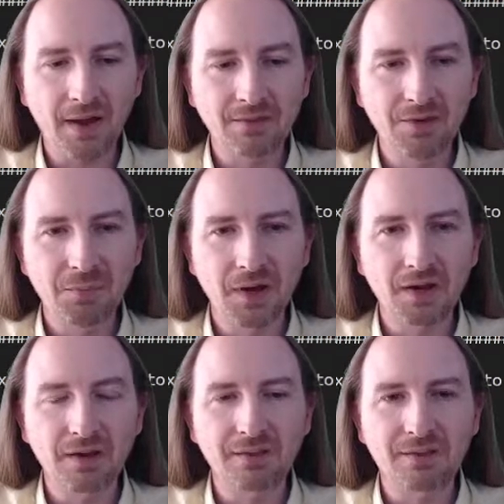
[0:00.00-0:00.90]

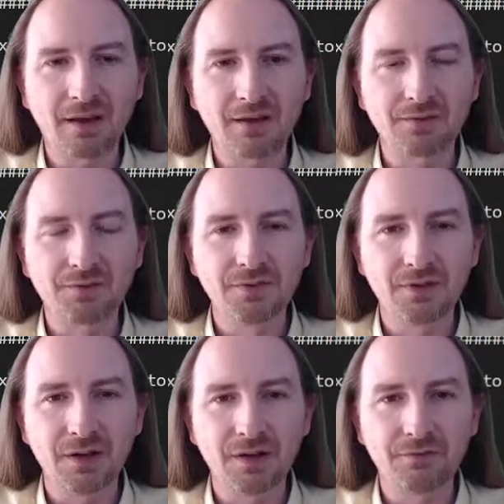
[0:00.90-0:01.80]
debugging inside of
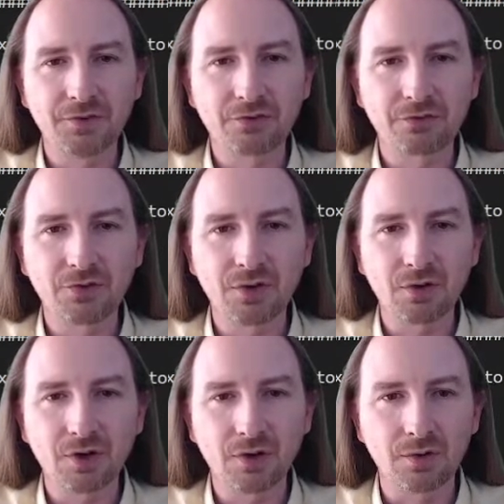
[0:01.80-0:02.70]
Visual Studio
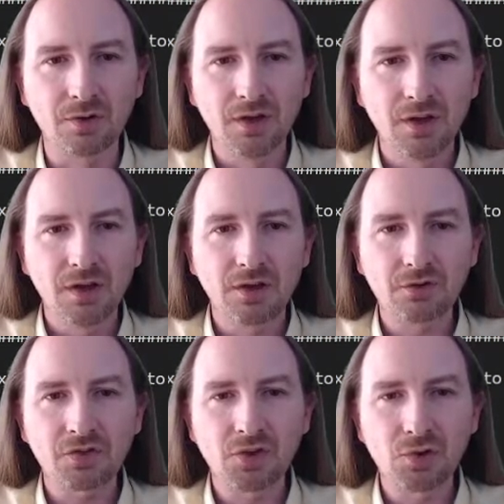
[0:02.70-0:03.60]
Code.
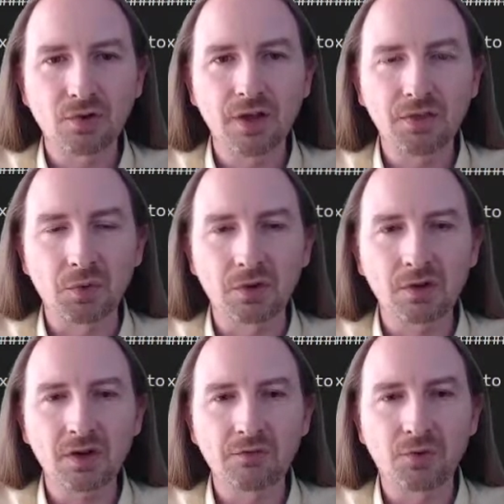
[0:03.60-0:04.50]
Here's the URL that we're
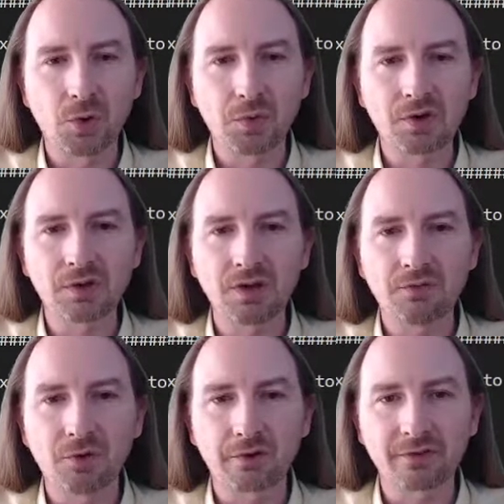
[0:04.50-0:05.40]
looking for. We're looking
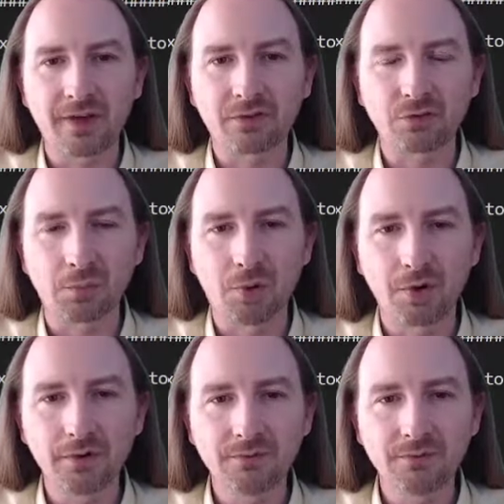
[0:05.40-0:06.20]
for /report.